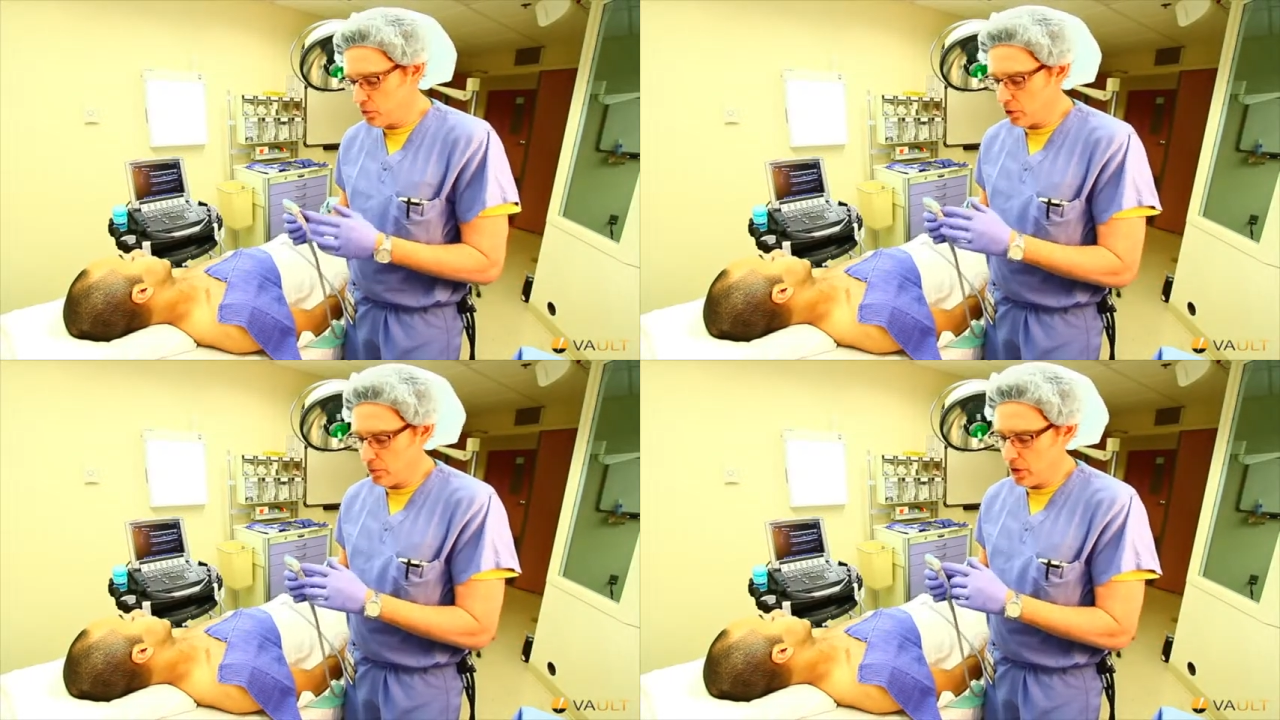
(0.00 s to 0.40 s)

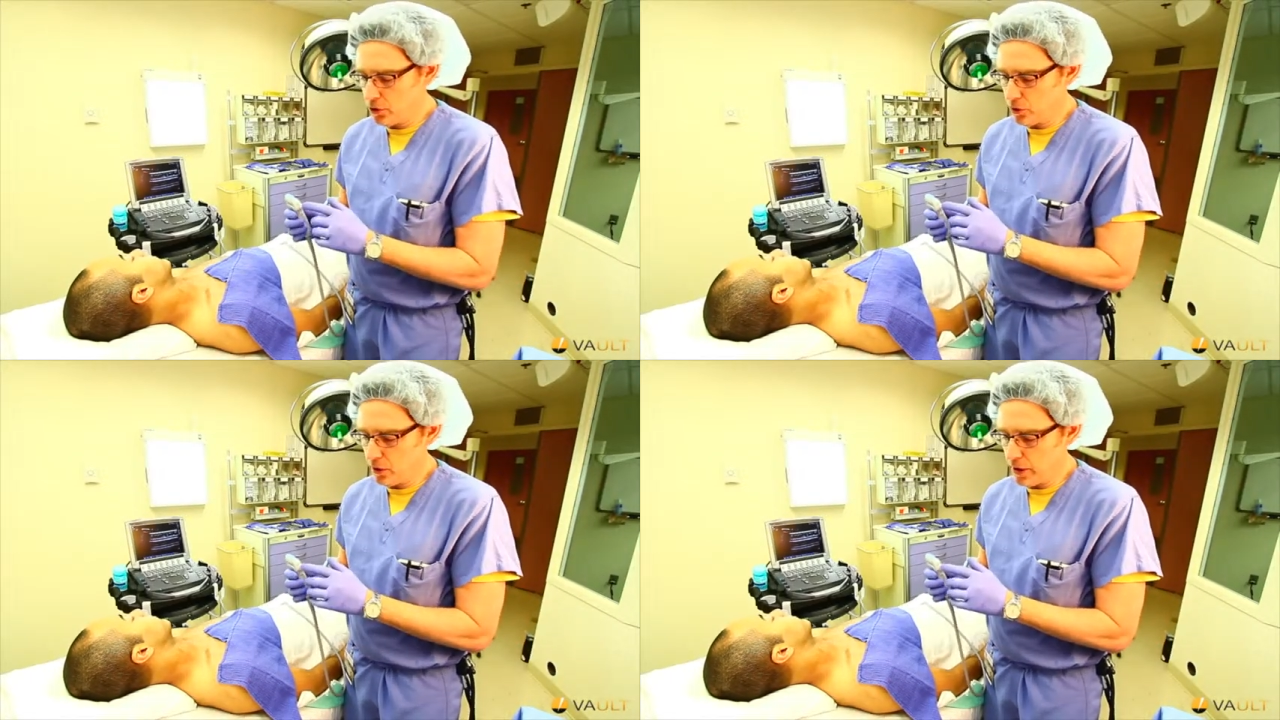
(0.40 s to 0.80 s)
We're going to make
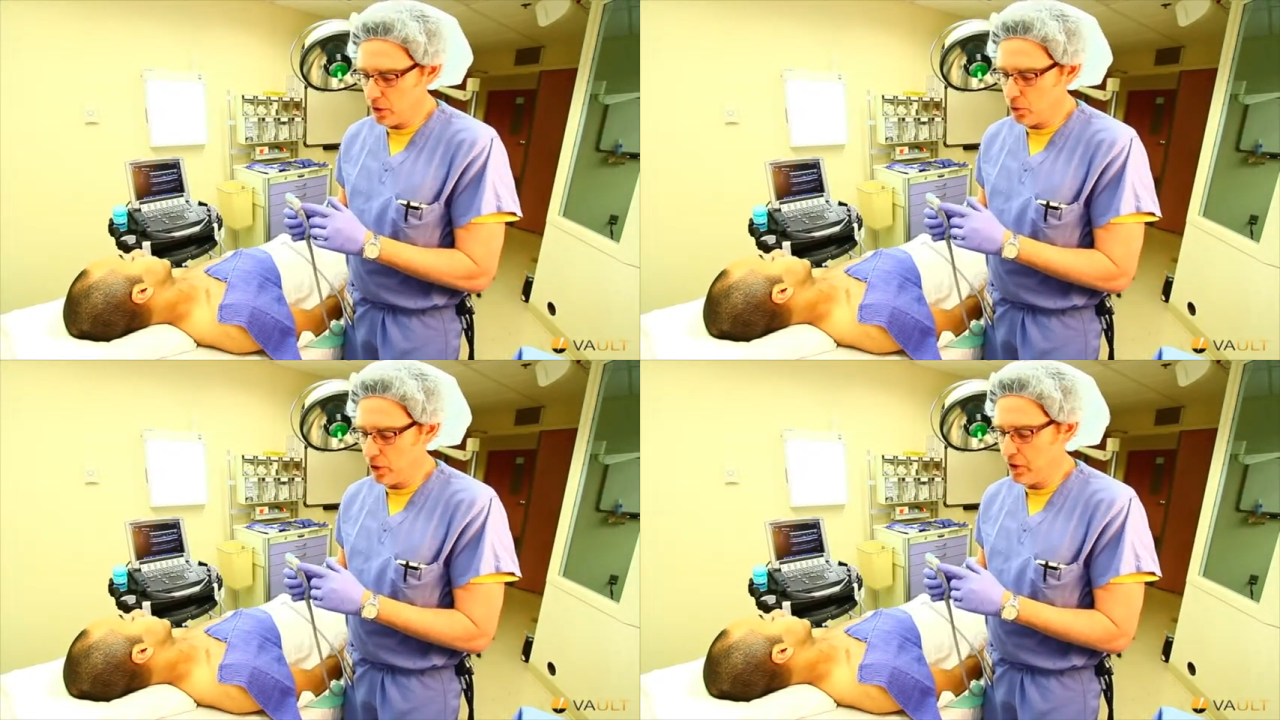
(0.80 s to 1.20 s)
sure that
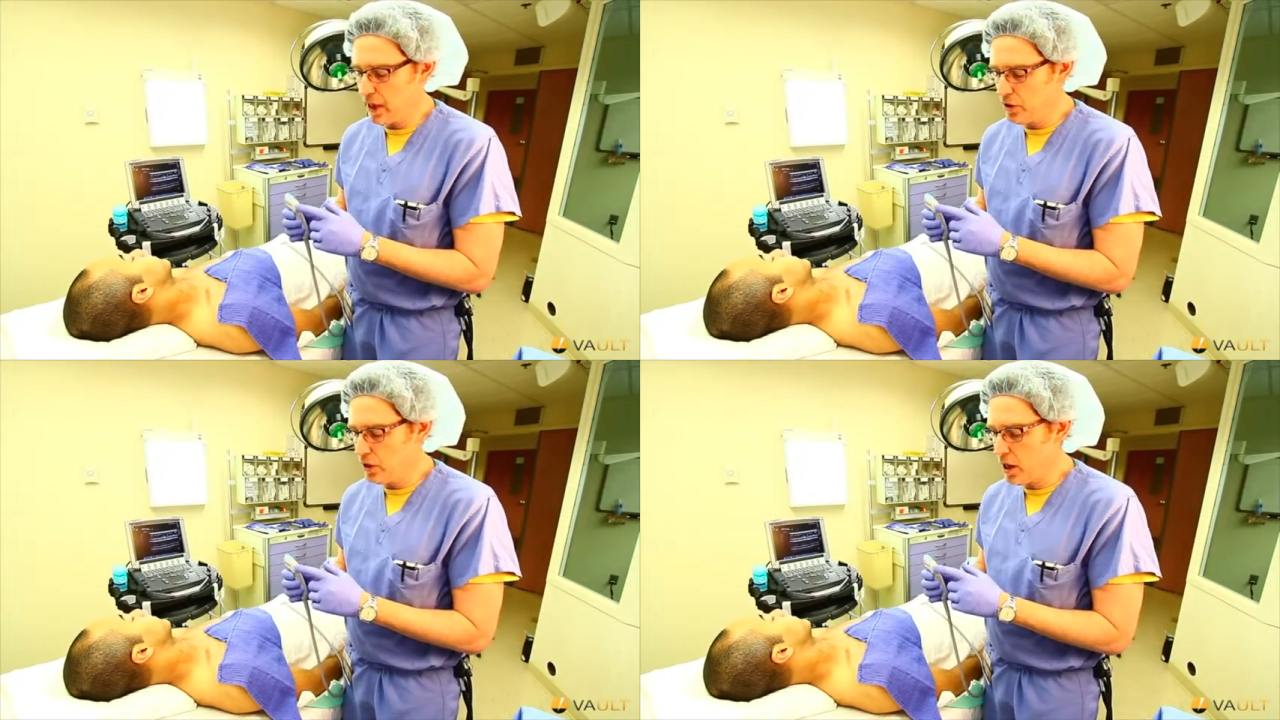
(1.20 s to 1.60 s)
the
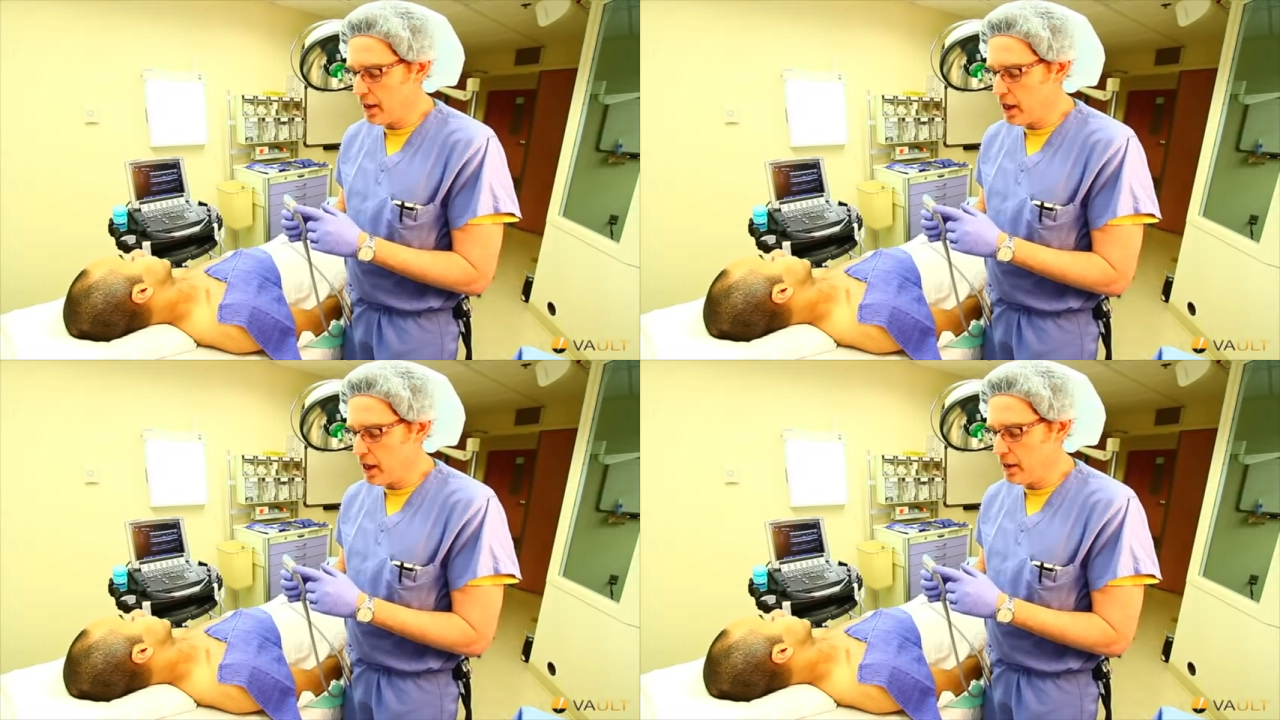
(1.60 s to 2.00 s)
orientation
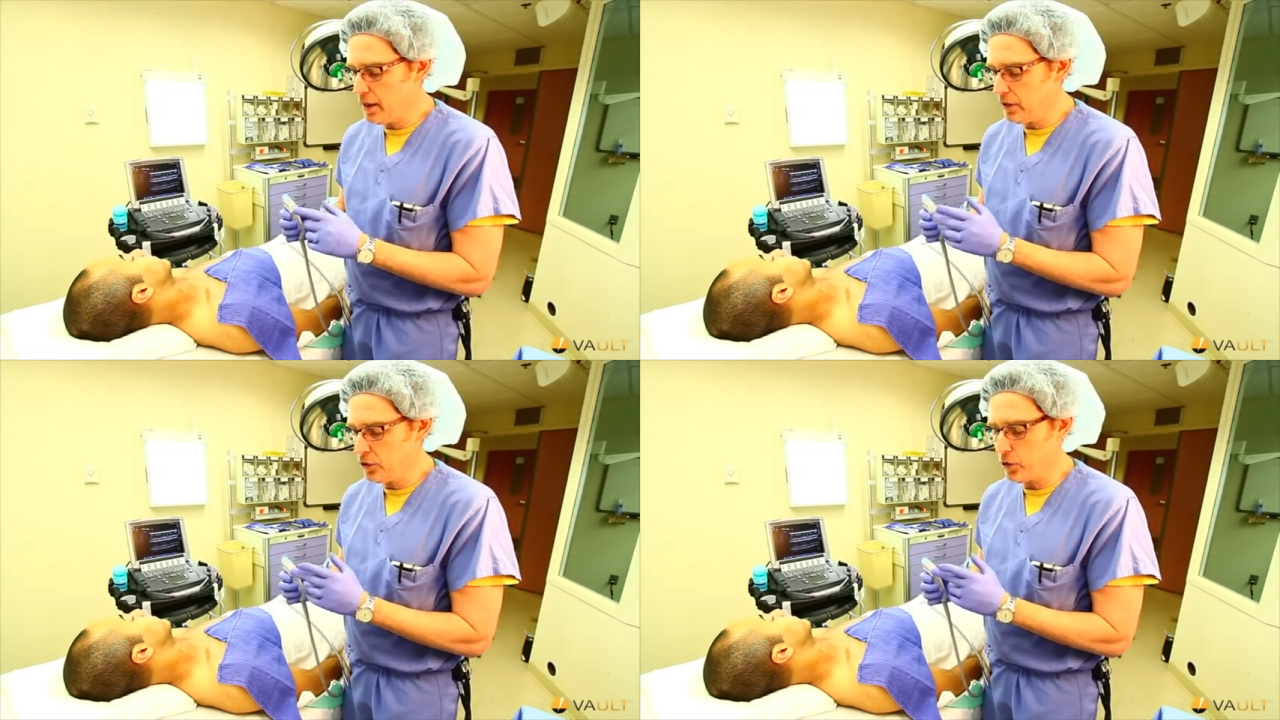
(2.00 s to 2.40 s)
icon
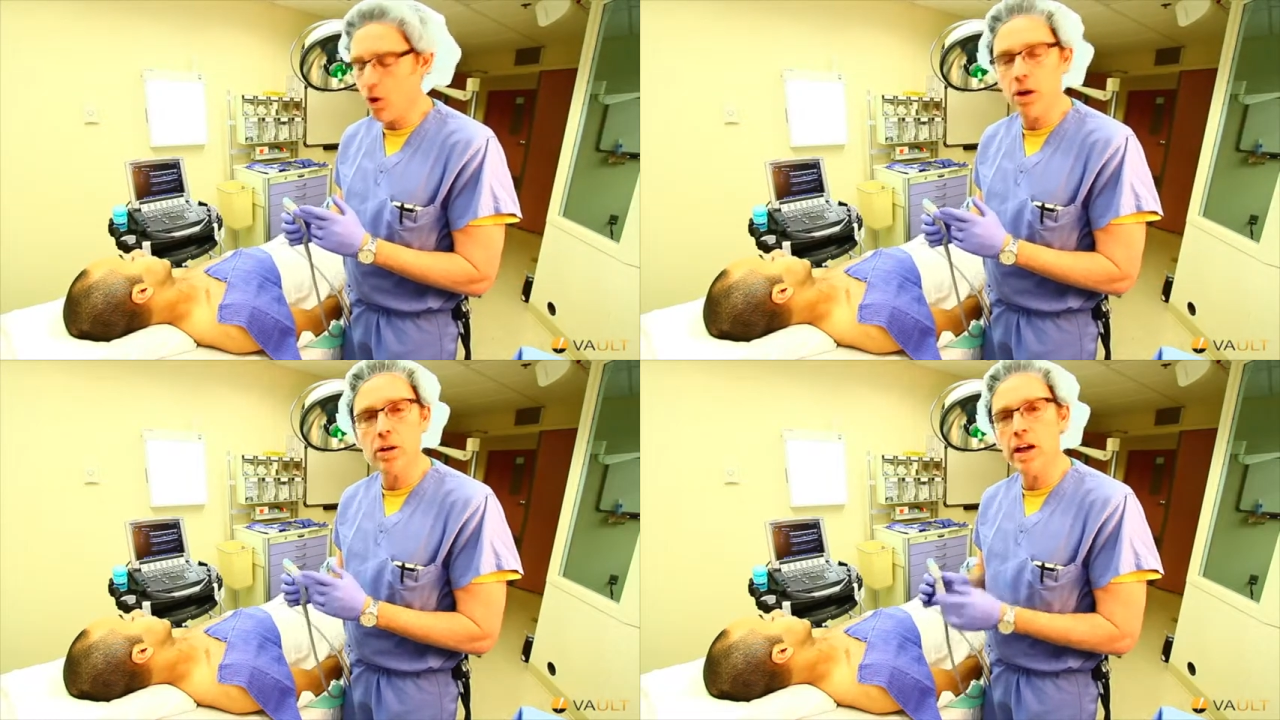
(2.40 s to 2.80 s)
is to
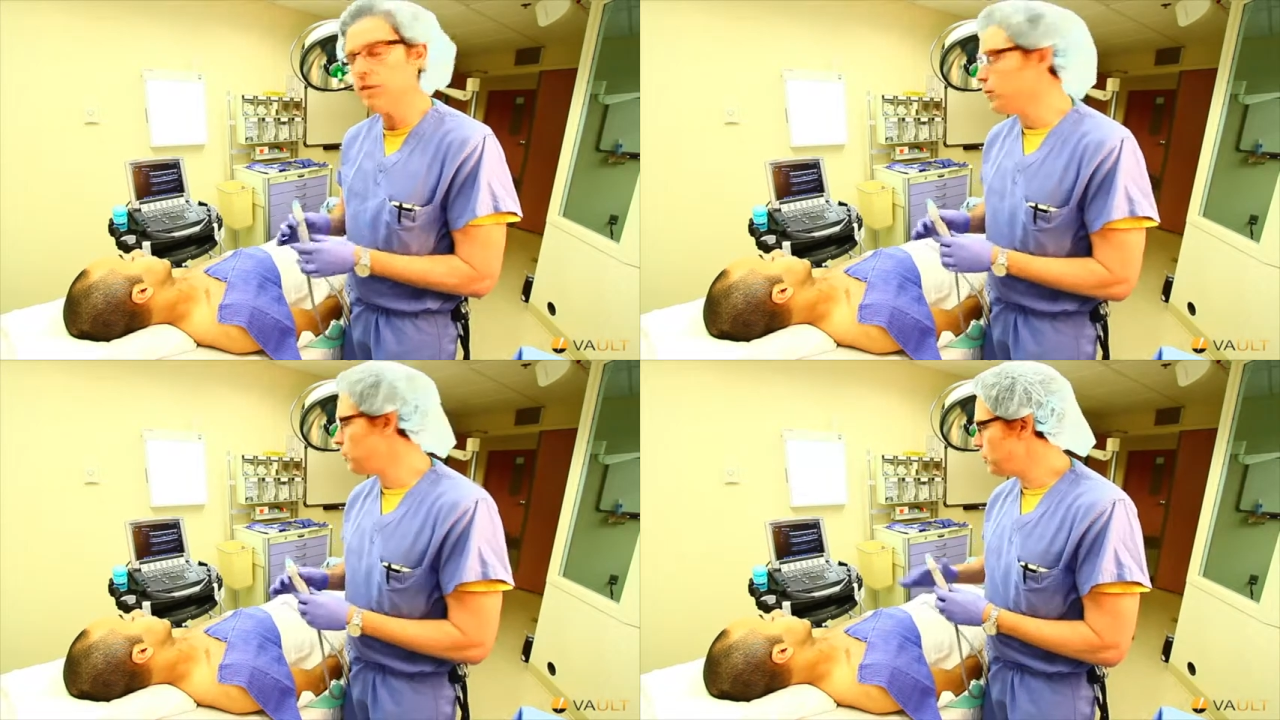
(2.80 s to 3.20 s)
our
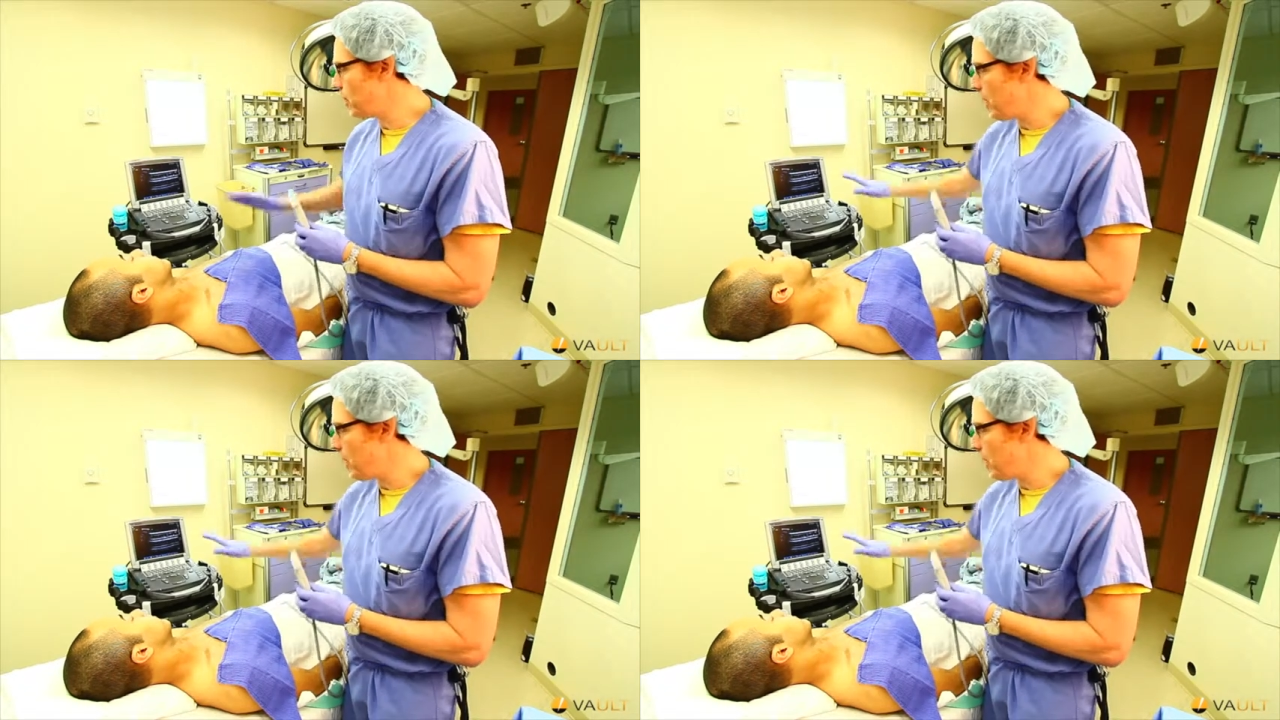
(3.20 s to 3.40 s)
left, which